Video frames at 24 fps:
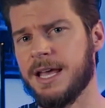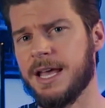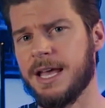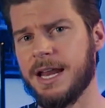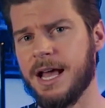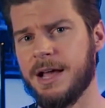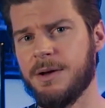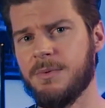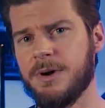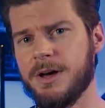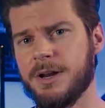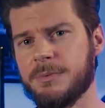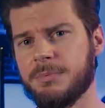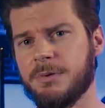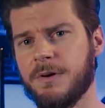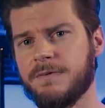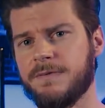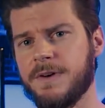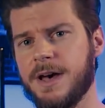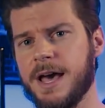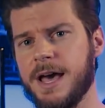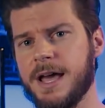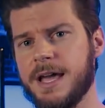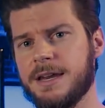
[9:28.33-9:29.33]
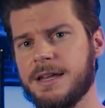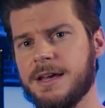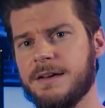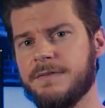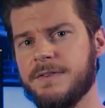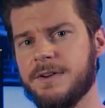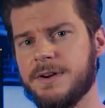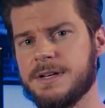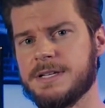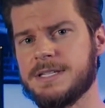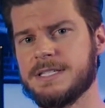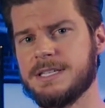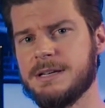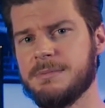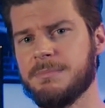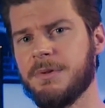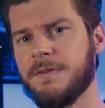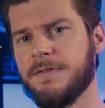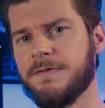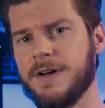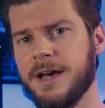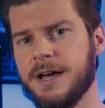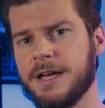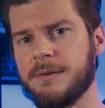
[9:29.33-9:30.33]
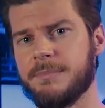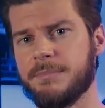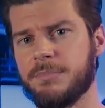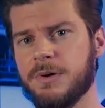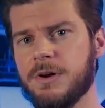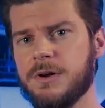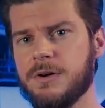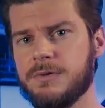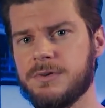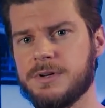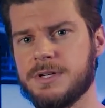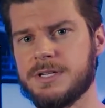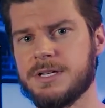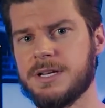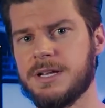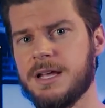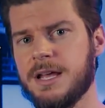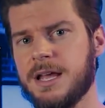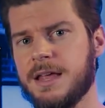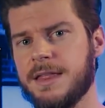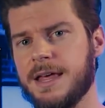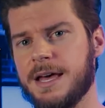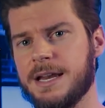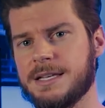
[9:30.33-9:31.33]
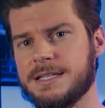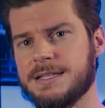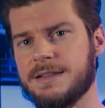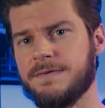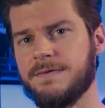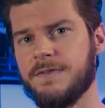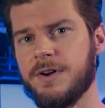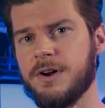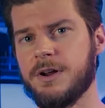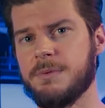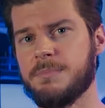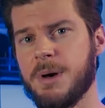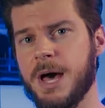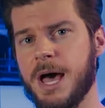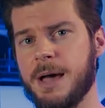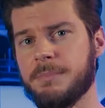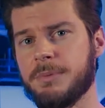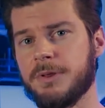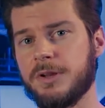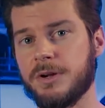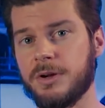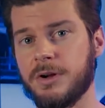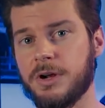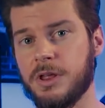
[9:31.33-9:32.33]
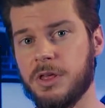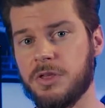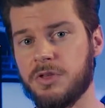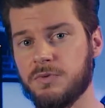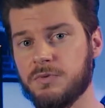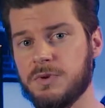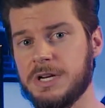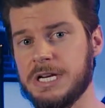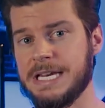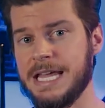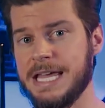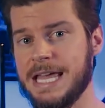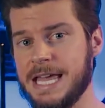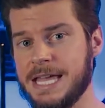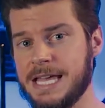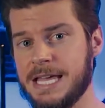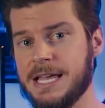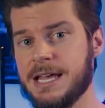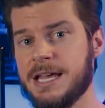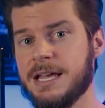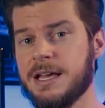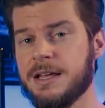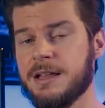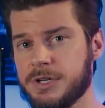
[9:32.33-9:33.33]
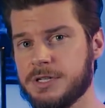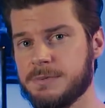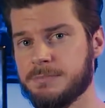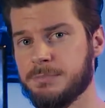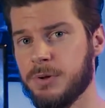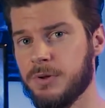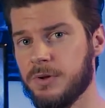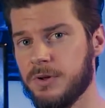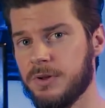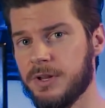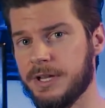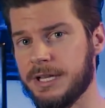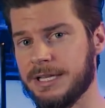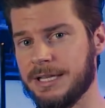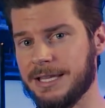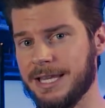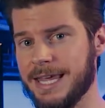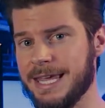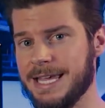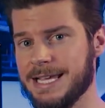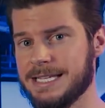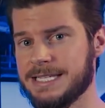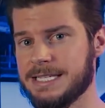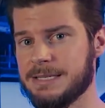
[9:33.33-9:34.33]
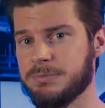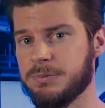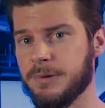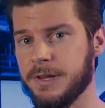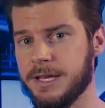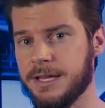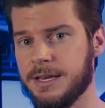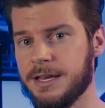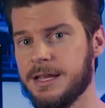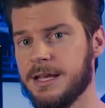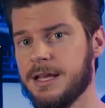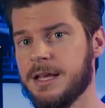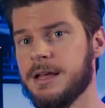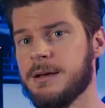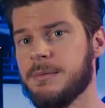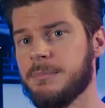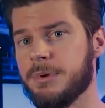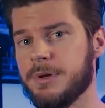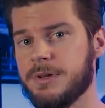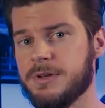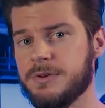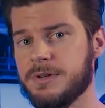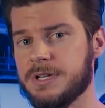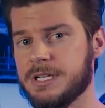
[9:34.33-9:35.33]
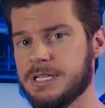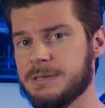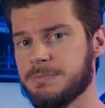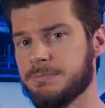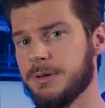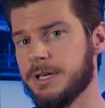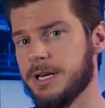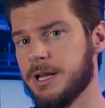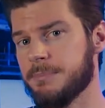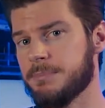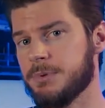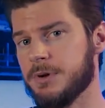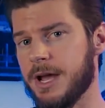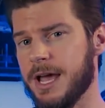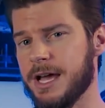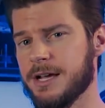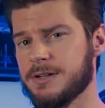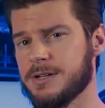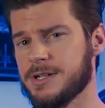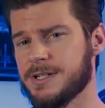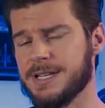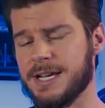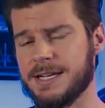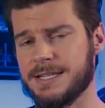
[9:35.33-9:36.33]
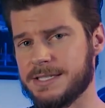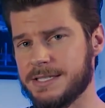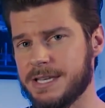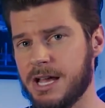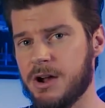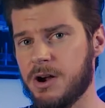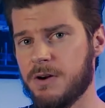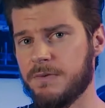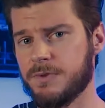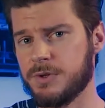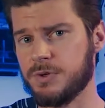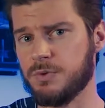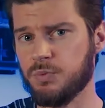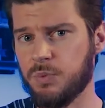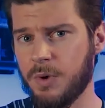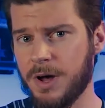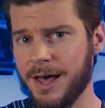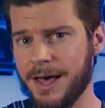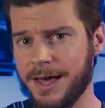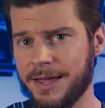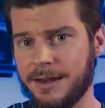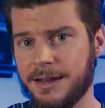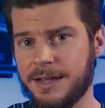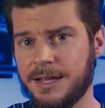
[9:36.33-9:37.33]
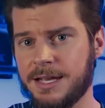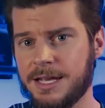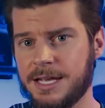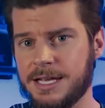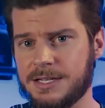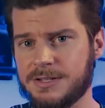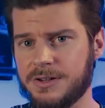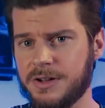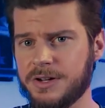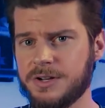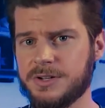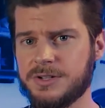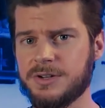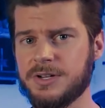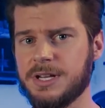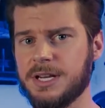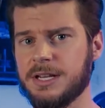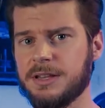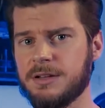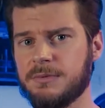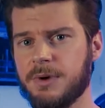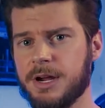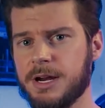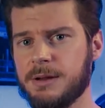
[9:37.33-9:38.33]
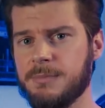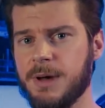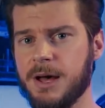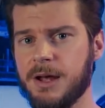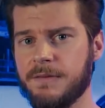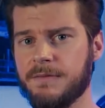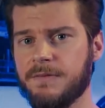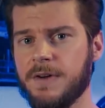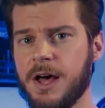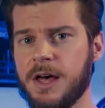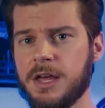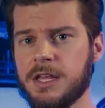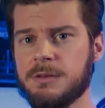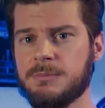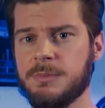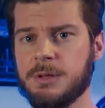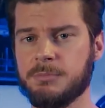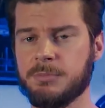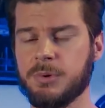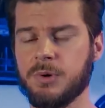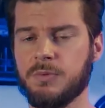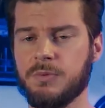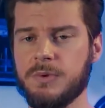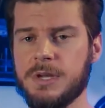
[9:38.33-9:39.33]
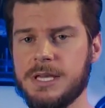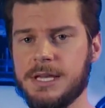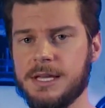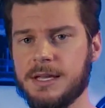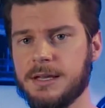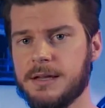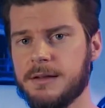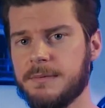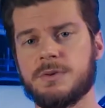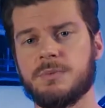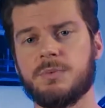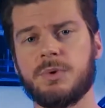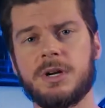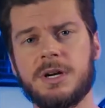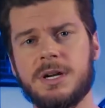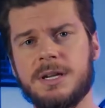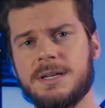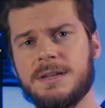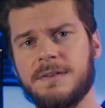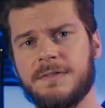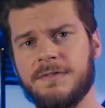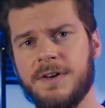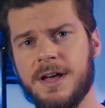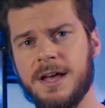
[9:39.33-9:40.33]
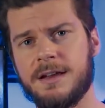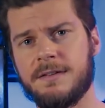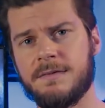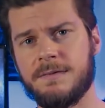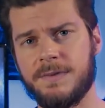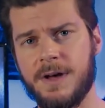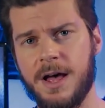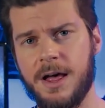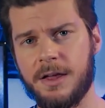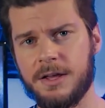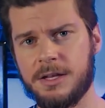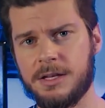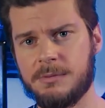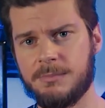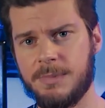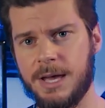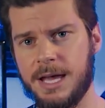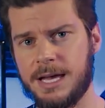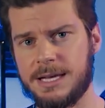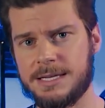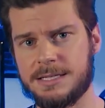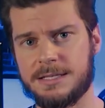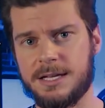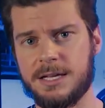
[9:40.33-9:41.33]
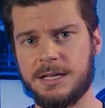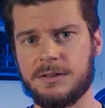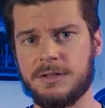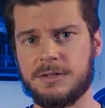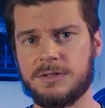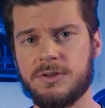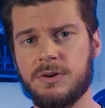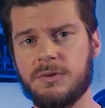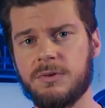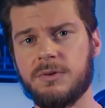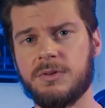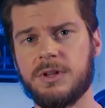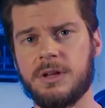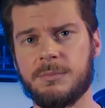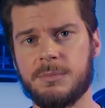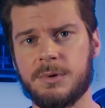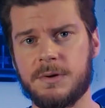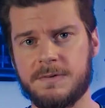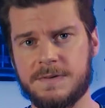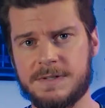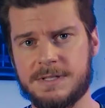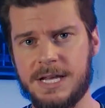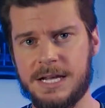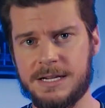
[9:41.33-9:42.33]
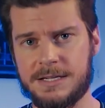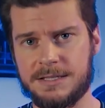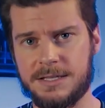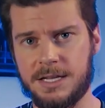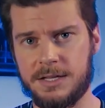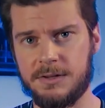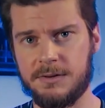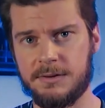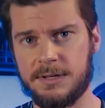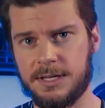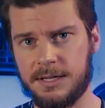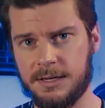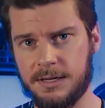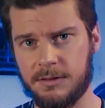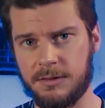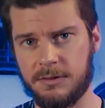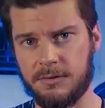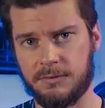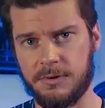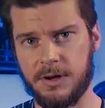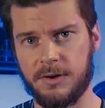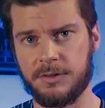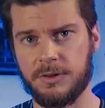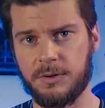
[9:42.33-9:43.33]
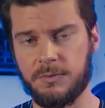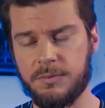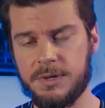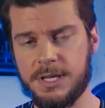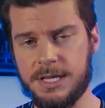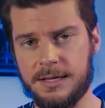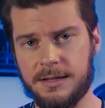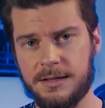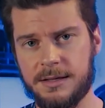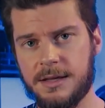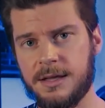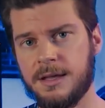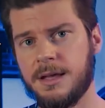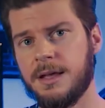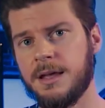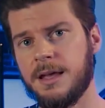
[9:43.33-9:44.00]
And I wanna provide a very simplified approach that is the very popular 3-day push, pull, and leg split, but you can split up your exercises however you want as long as you're getting the right amount of volume in per week. So we're gonna define volume as like the total number of sets that you get in throughout the week.